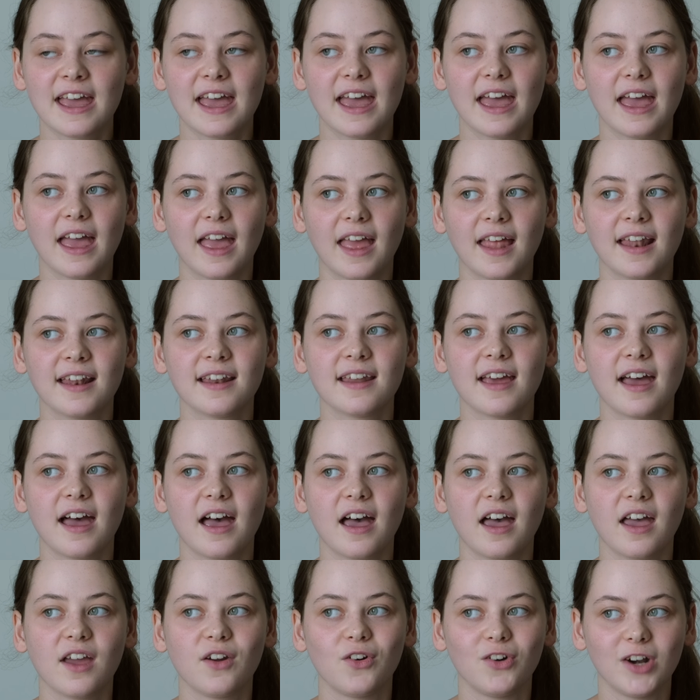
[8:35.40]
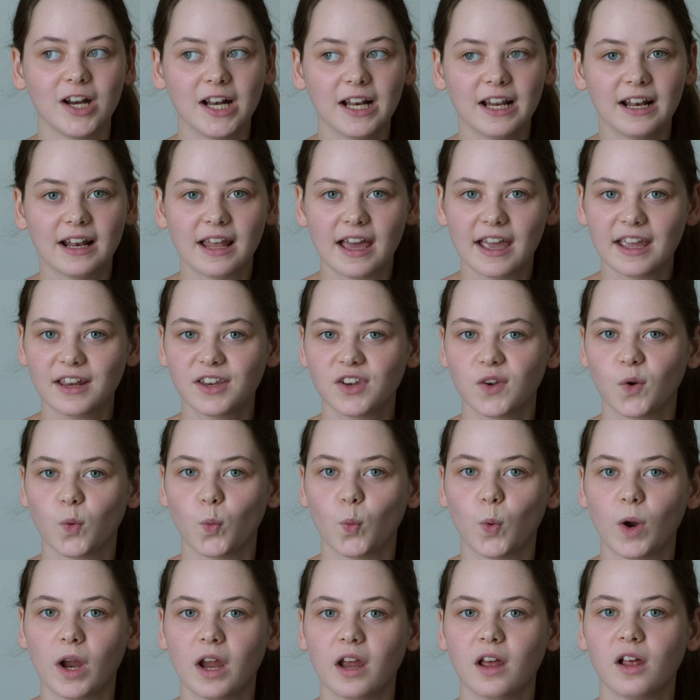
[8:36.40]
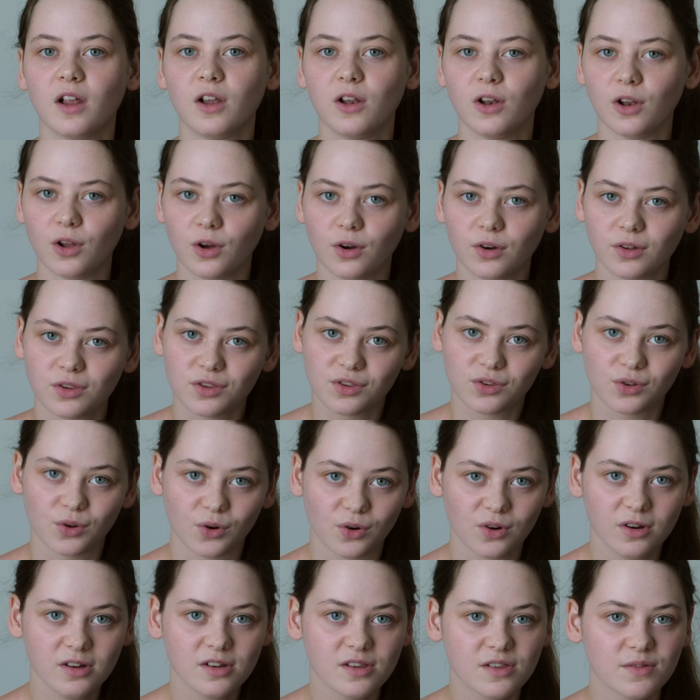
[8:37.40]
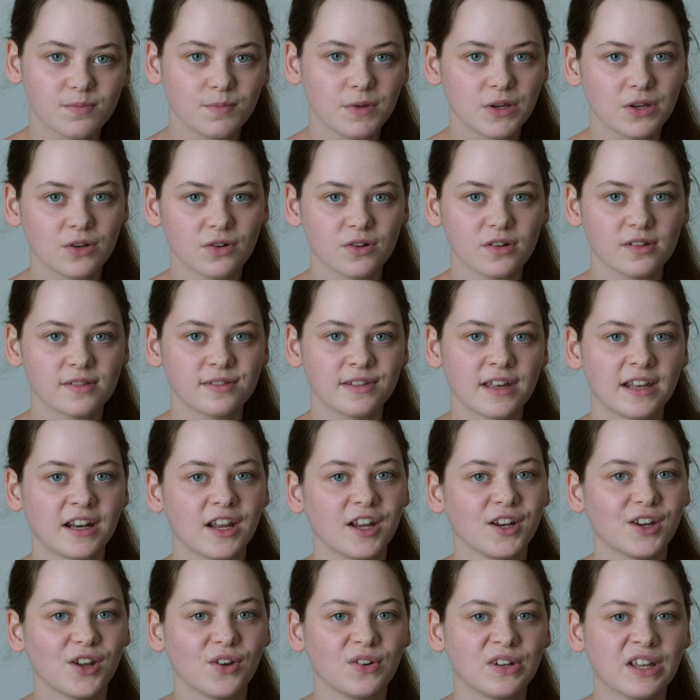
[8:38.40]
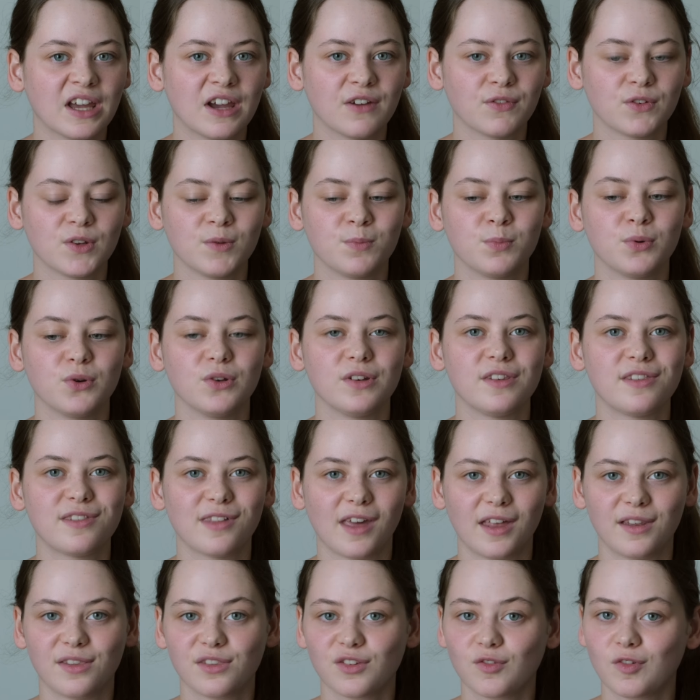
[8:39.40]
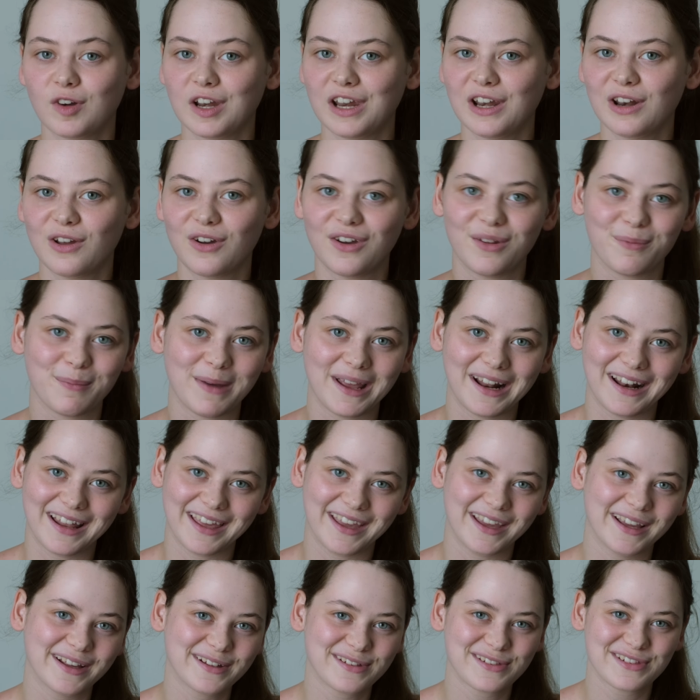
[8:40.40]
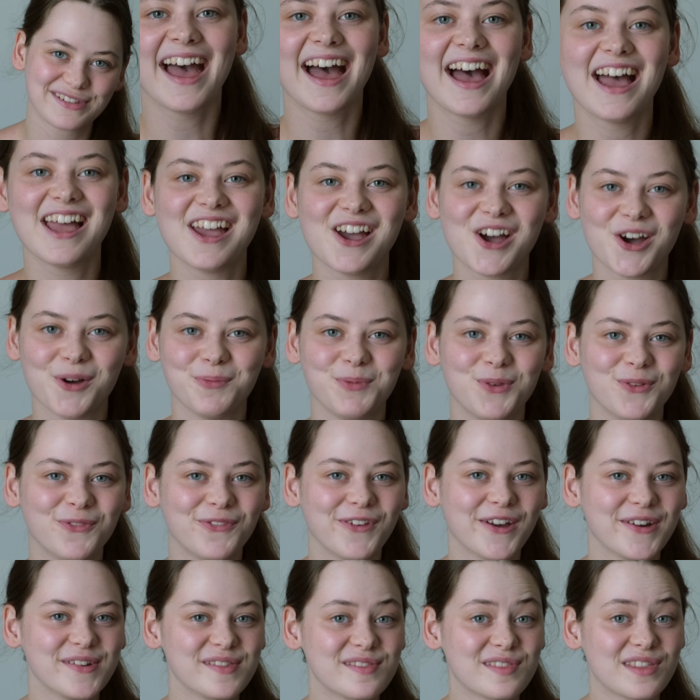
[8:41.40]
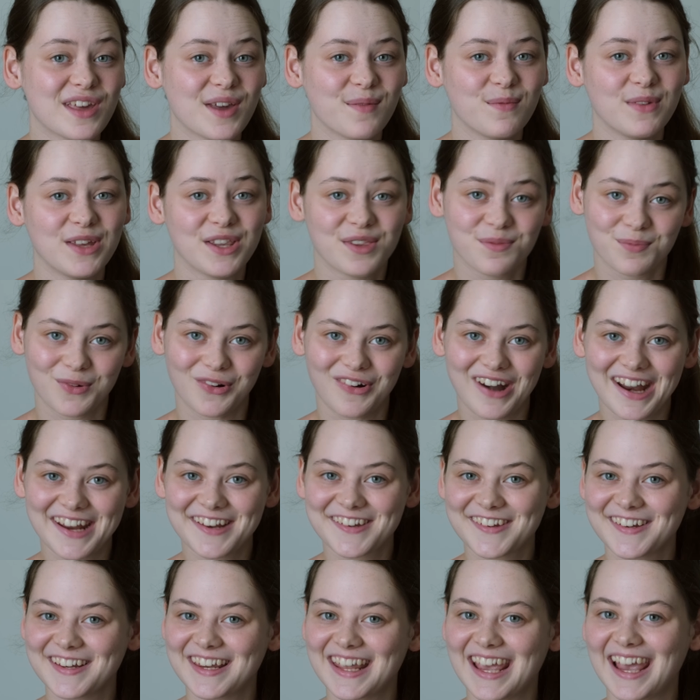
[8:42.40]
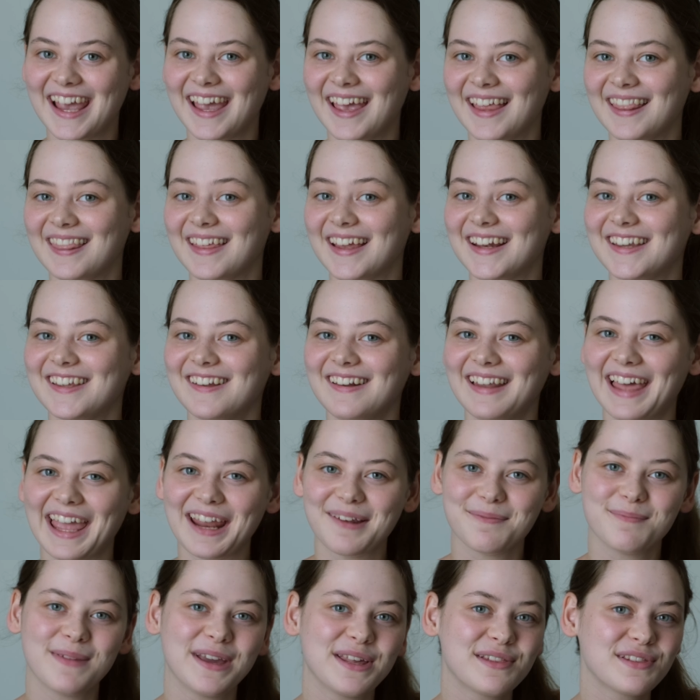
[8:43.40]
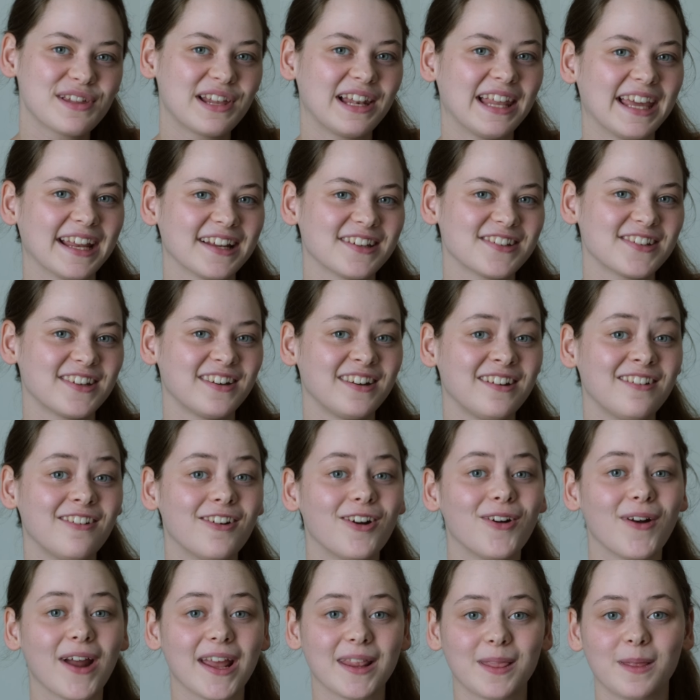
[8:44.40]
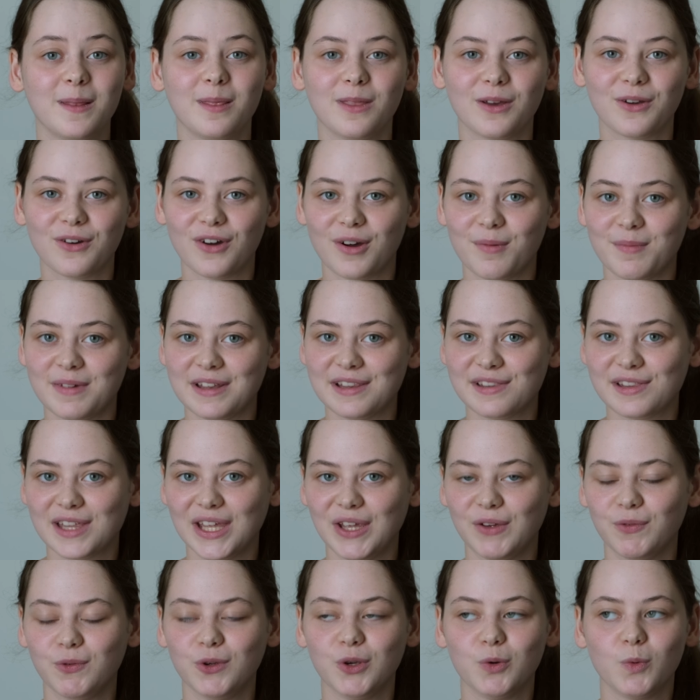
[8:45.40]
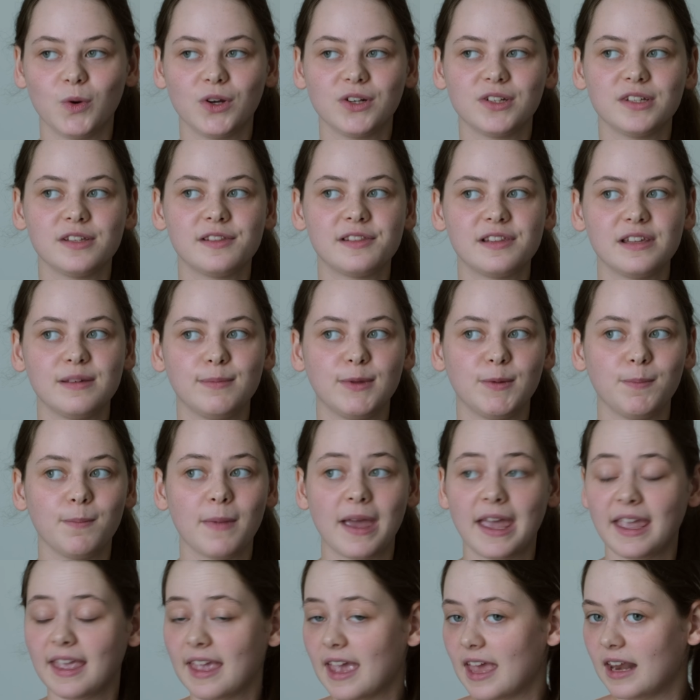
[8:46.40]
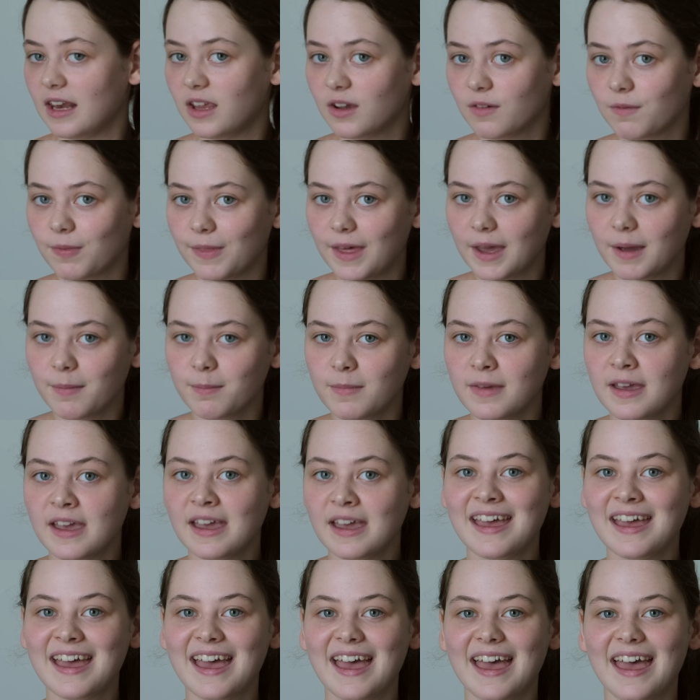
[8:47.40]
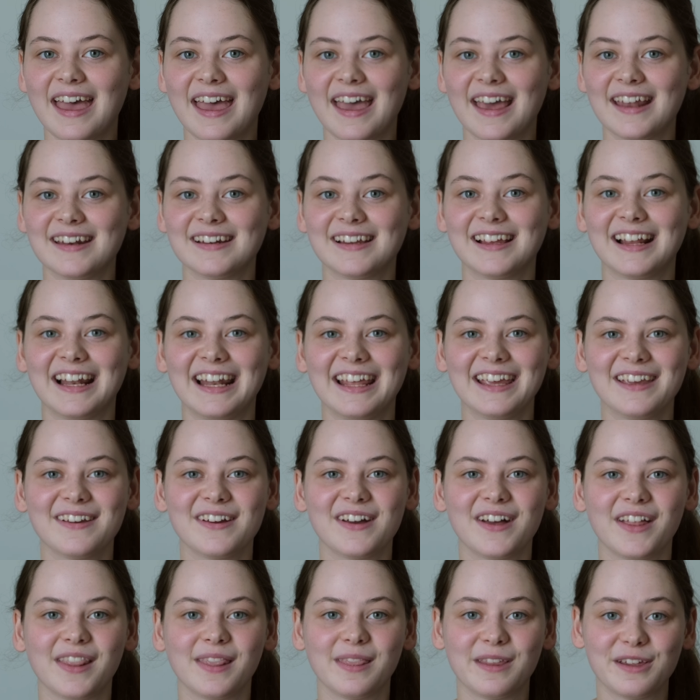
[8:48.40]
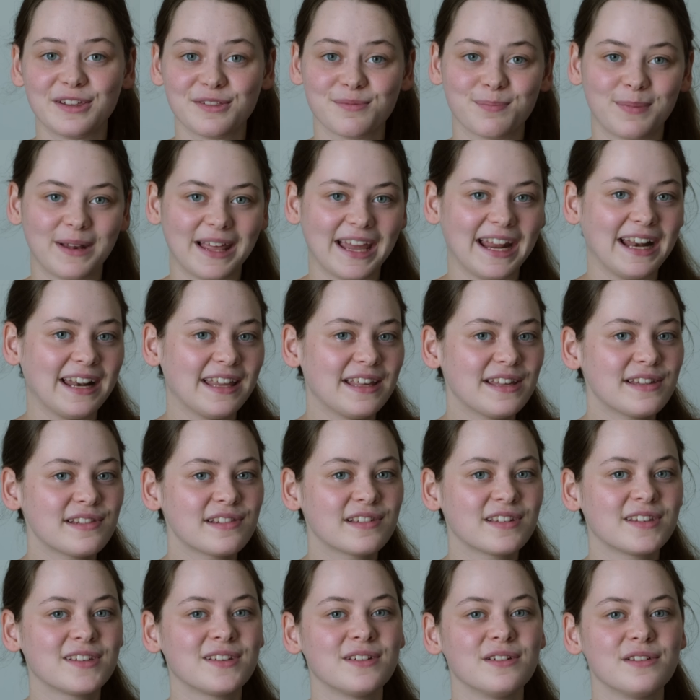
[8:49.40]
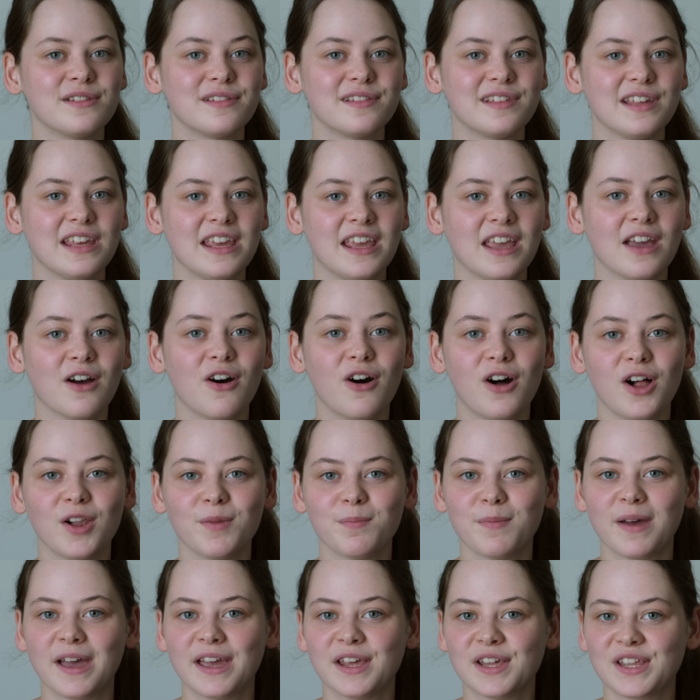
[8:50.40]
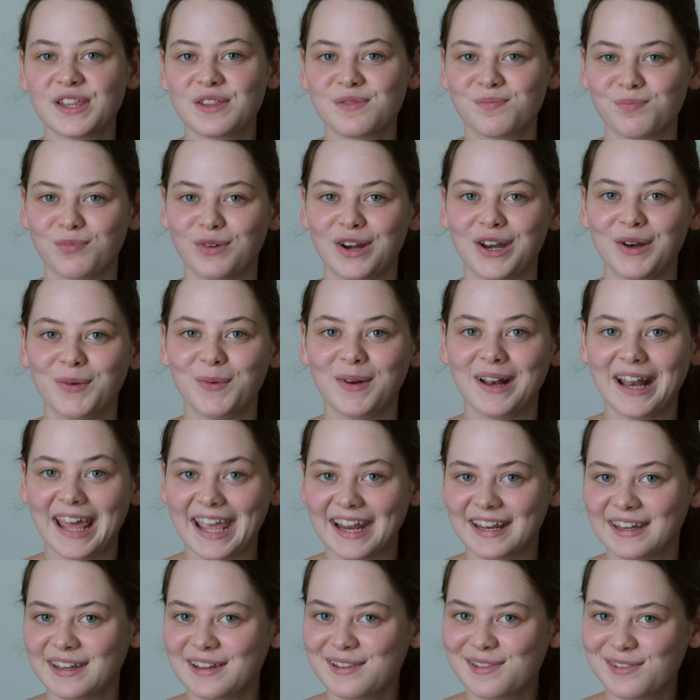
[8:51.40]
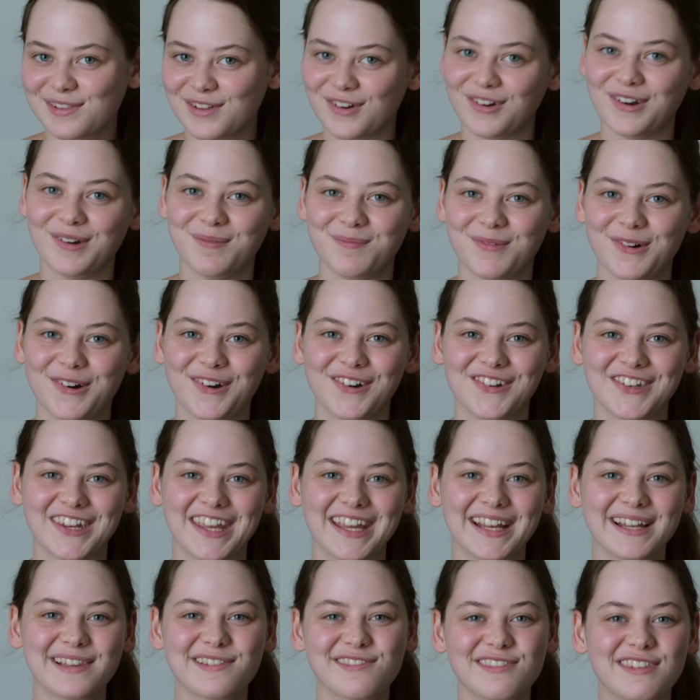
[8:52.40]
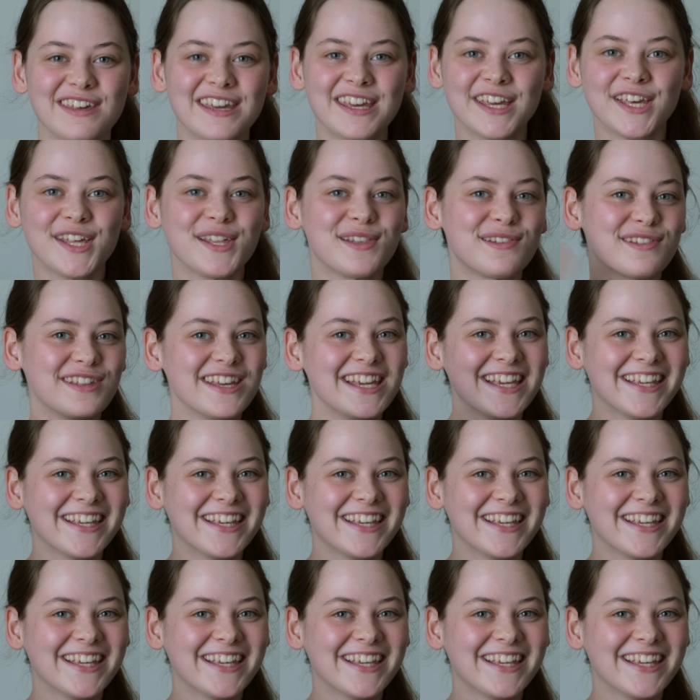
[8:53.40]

and I really like to wear long skirts because then I don't have to put sunscreen on my legs. I hope you found some inspiration and that you liked my selection. Write in the comments if you want to see me make any of them, and click on this playlist to see all my spring related sewing projects. See